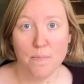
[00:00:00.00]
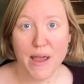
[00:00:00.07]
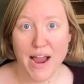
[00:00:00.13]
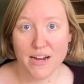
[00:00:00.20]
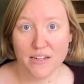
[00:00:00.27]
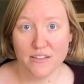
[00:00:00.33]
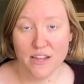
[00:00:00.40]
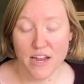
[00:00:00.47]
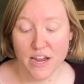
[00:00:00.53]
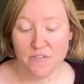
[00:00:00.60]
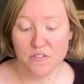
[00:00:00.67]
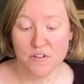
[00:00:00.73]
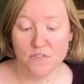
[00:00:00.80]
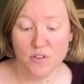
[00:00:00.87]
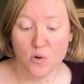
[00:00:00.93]
back in the
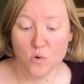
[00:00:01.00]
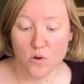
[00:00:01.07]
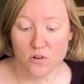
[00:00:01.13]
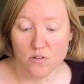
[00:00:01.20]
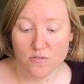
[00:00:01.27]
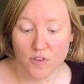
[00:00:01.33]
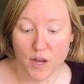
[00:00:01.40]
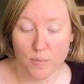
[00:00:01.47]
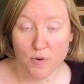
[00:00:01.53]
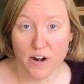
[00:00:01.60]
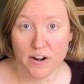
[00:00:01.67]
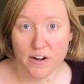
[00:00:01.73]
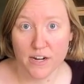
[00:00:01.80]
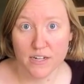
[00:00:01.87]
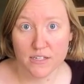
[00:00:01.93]
Haven of the Order of
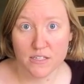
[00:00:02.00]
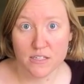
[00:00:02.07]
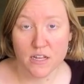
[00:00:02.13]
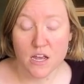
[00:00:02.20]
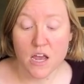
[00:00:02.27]
Librarius.